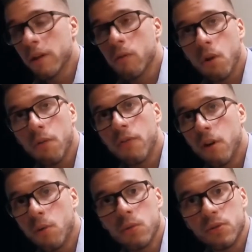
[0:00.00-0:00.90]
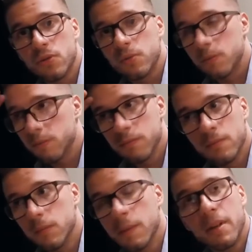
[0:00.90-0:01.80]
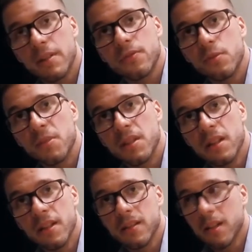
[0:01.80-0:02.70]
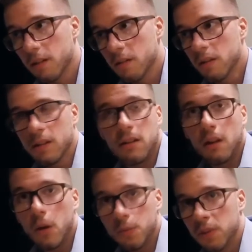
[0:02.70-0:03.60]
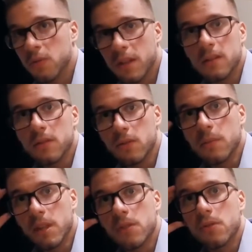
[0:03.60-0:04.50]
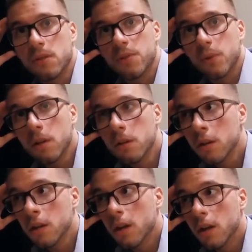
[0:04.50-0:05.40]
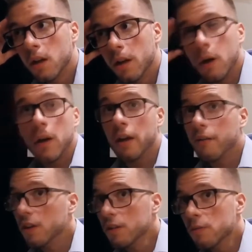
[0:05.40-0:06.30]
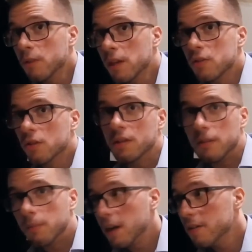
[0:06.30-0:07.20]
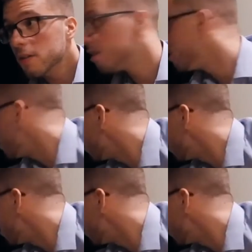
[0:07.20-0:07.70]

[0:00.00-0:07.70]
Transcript: League qualifier was the best for me, and then it allowed me to get into the major as well. And now I have another major and a minor here